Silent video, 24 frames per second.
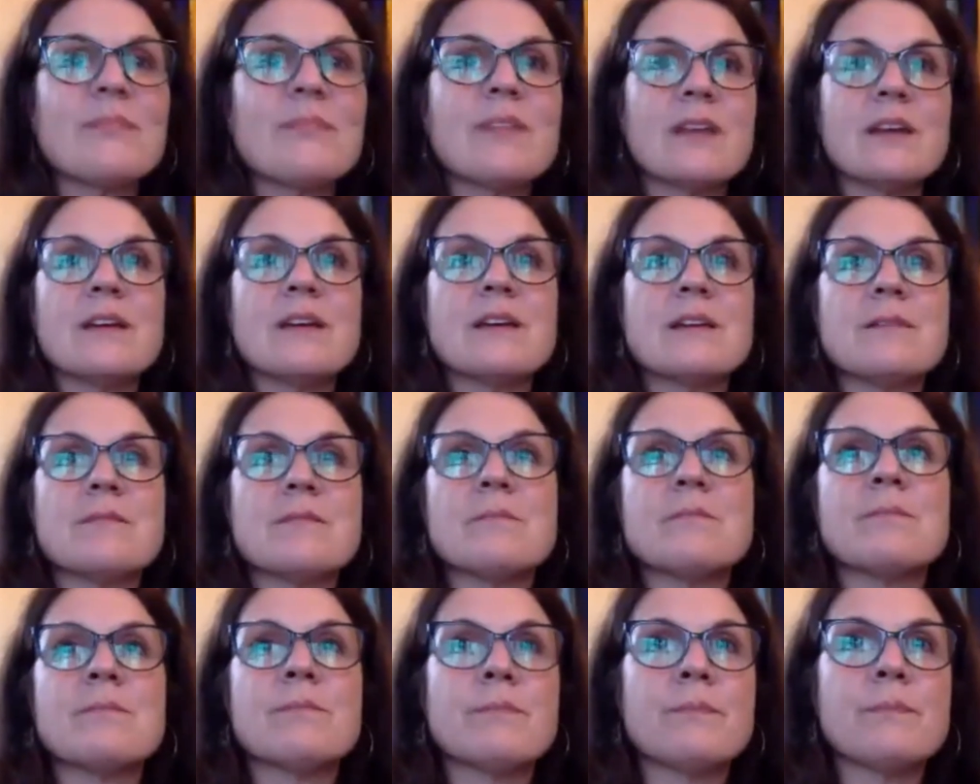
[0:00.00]

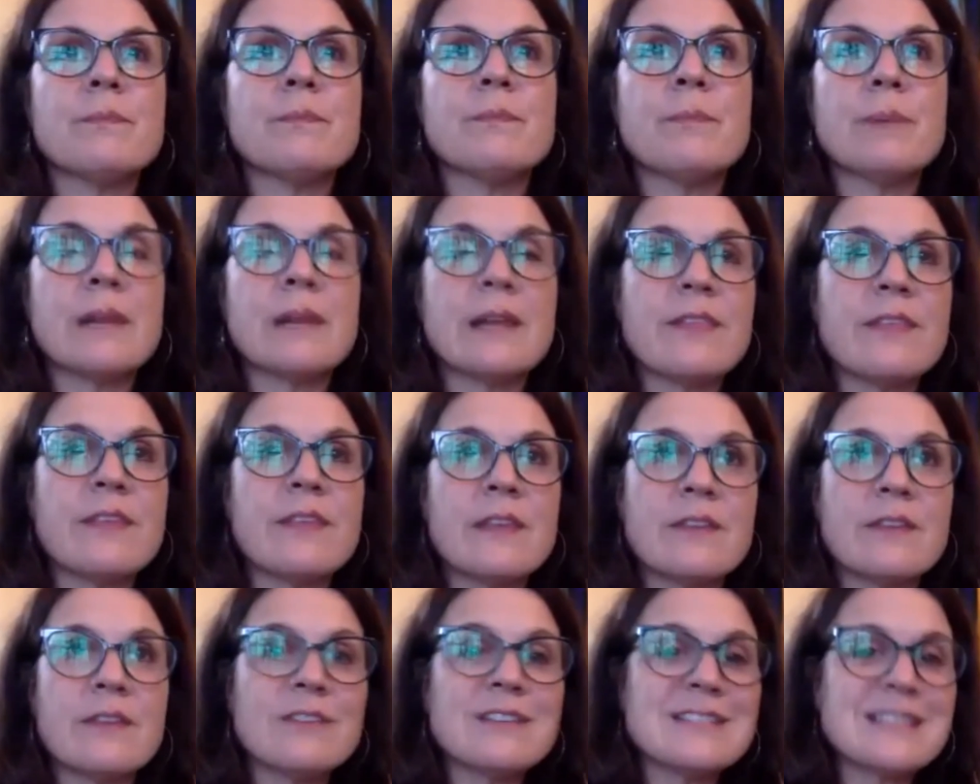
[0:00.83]
but I
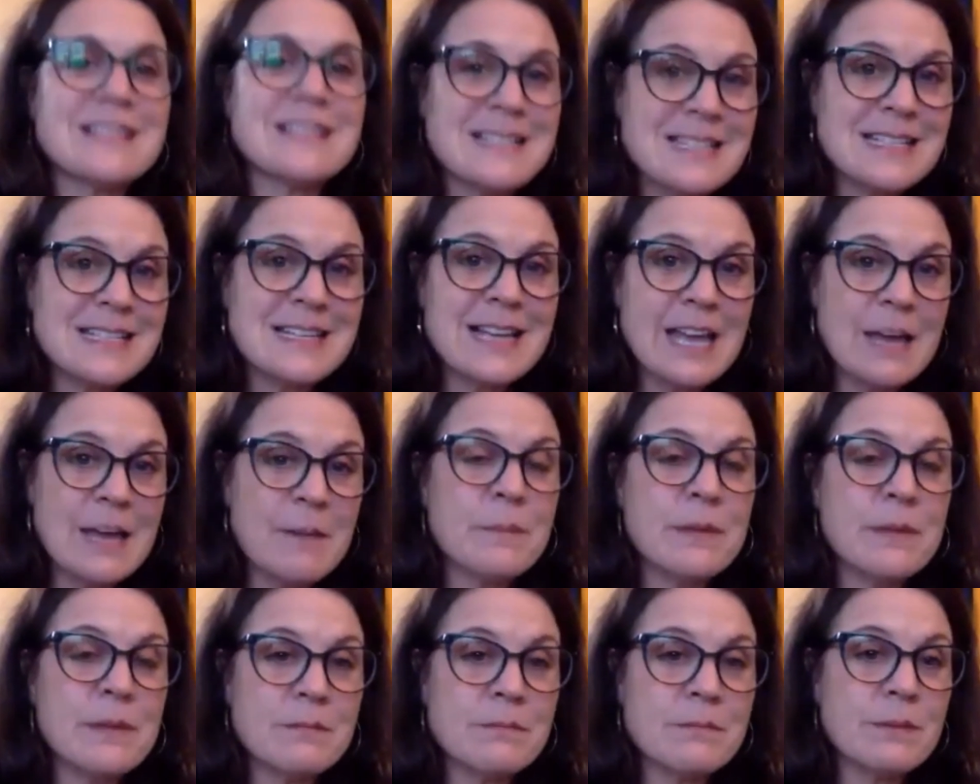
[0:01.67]
think if it doesn't
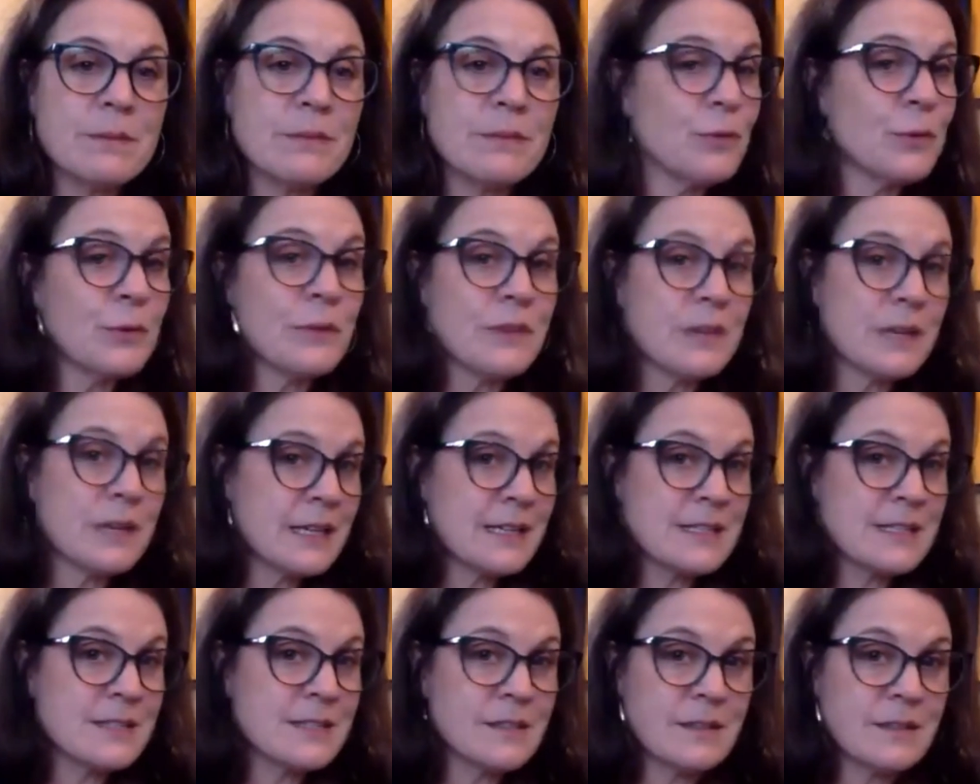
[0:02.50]
happen before the
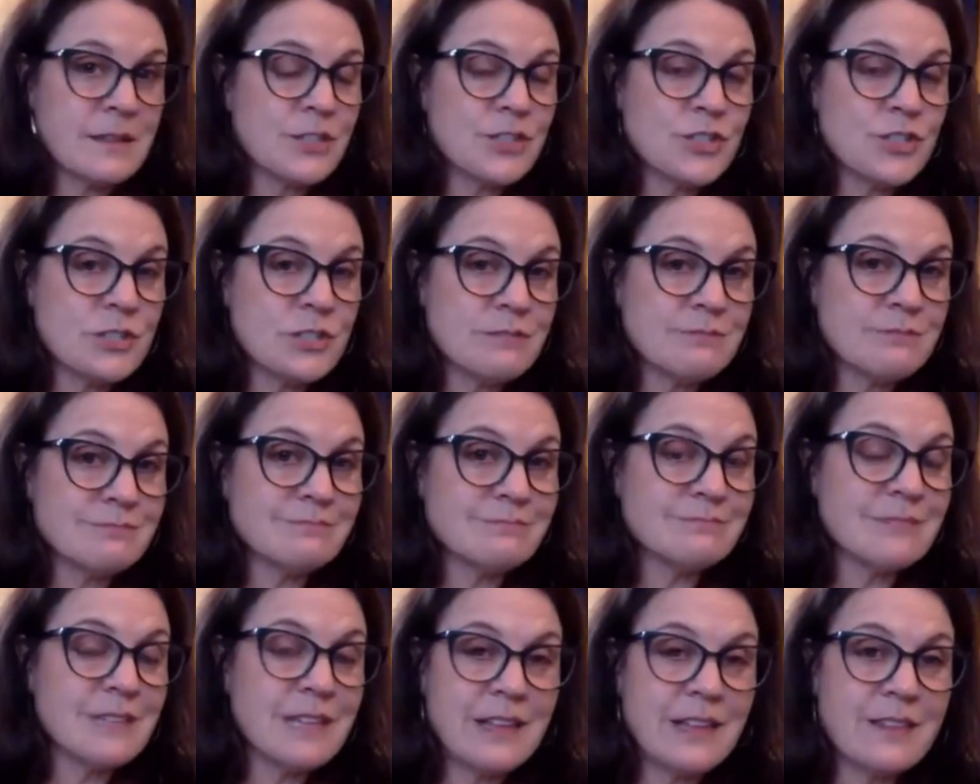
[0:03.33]
next election,
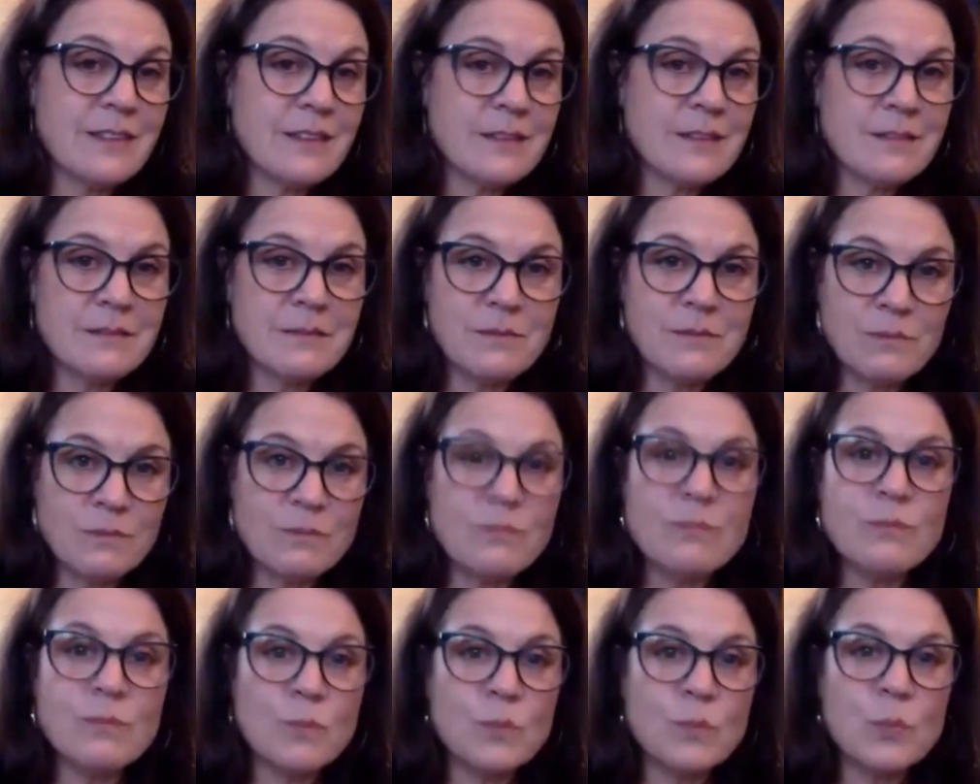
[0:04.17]
I think
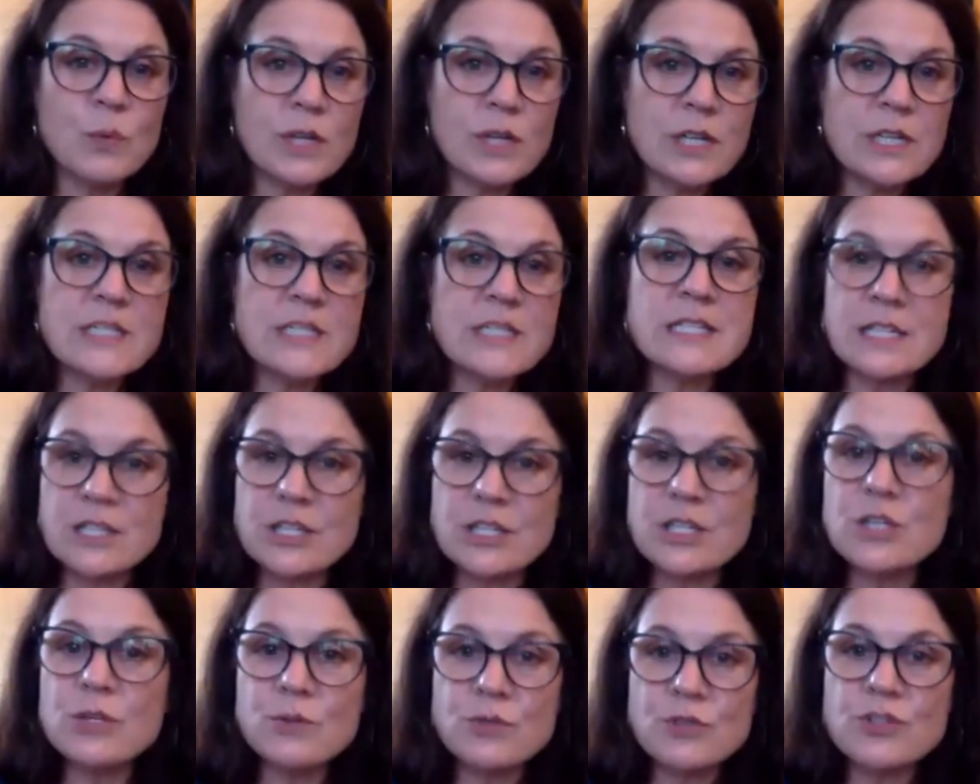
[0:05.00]
we're going to see a
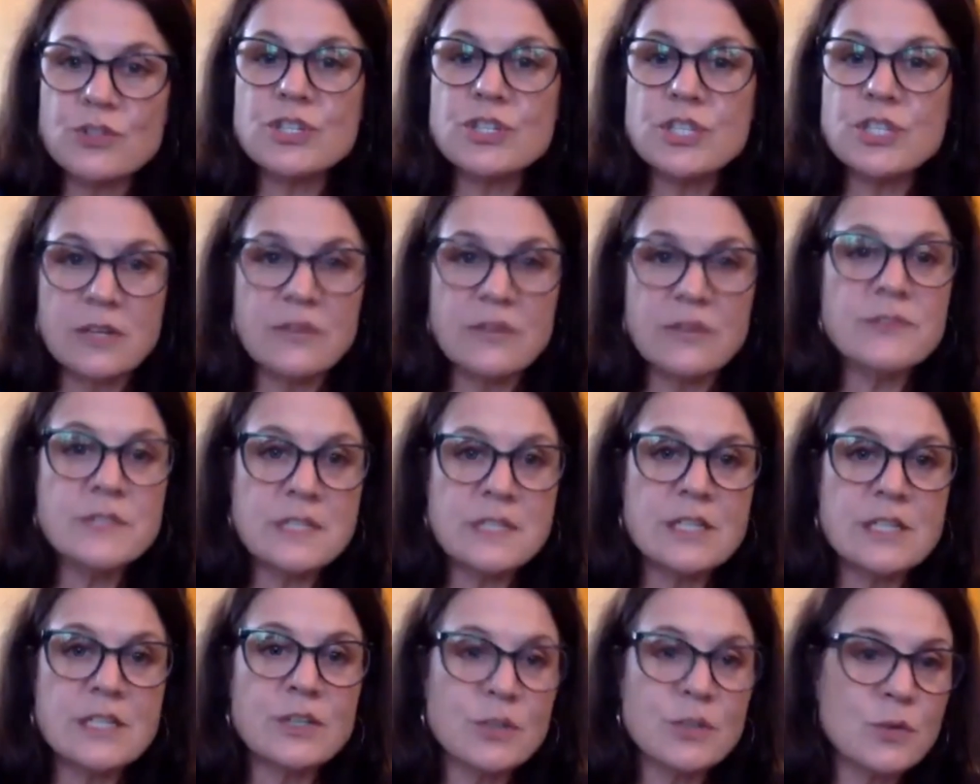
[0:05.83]
huge shift
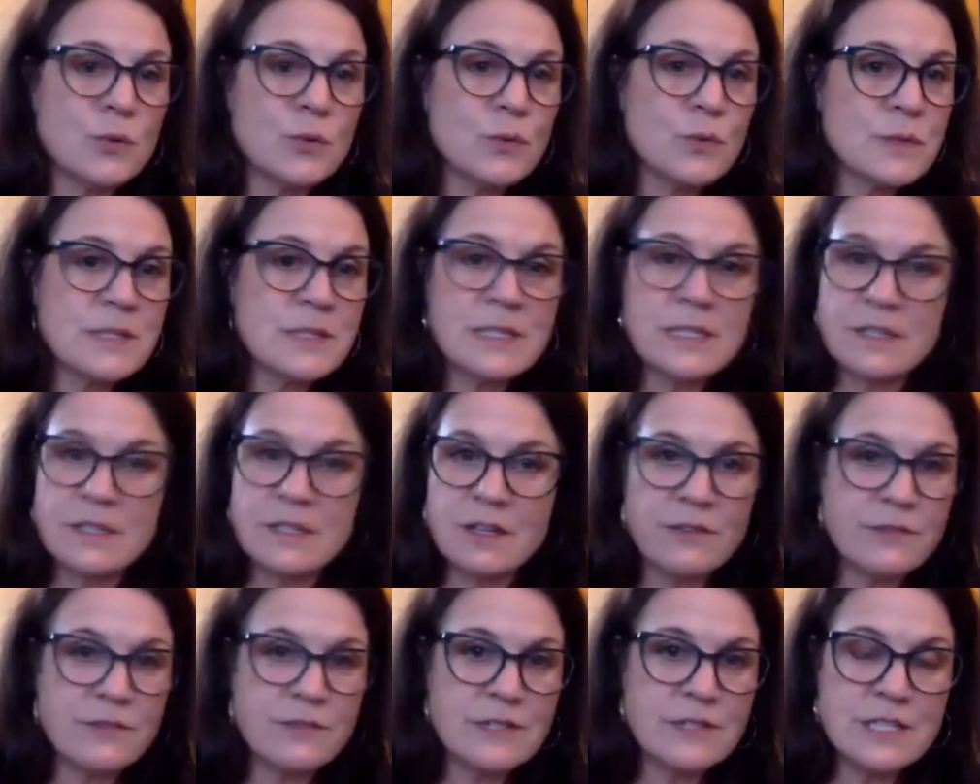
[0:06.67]
in who's in
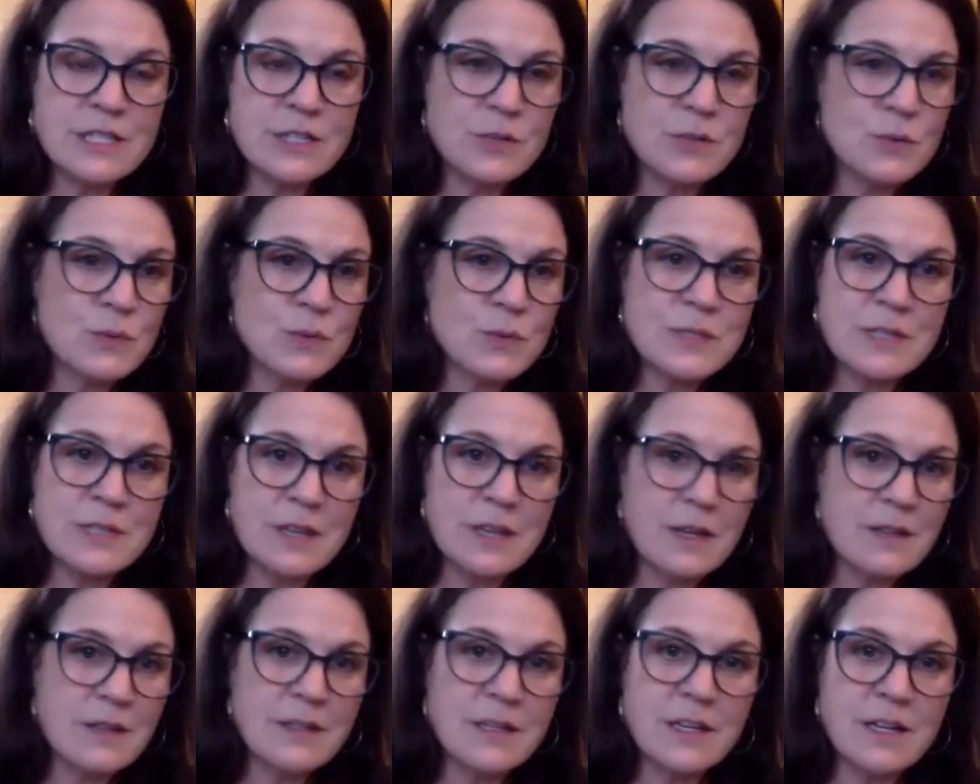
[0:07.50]
office and who's
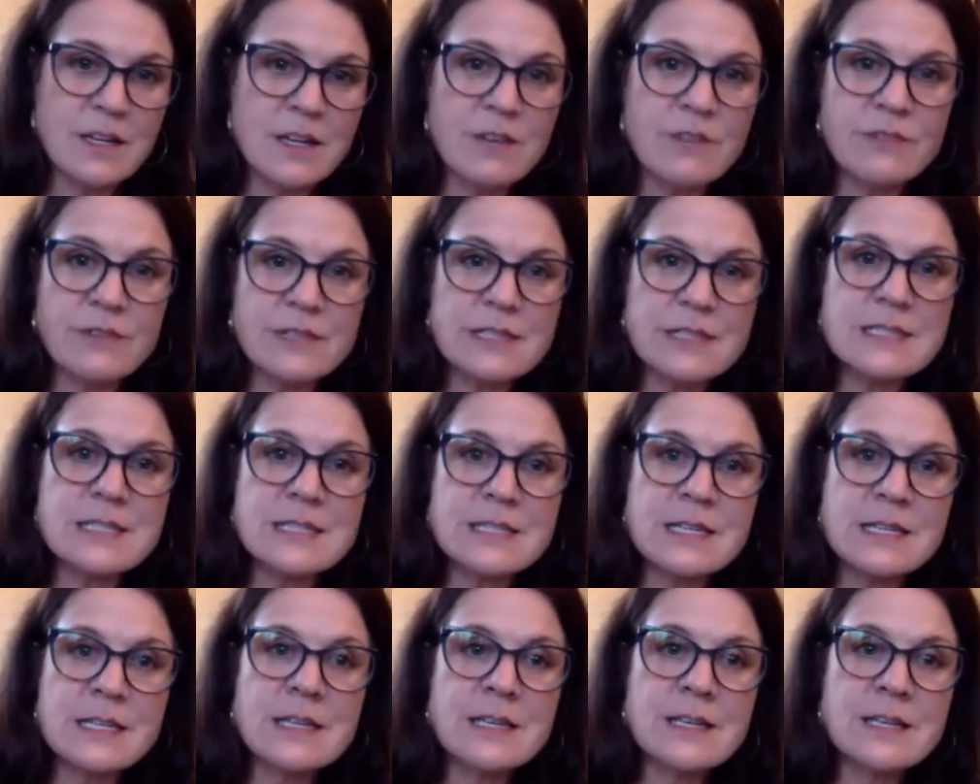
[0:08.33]
not in office.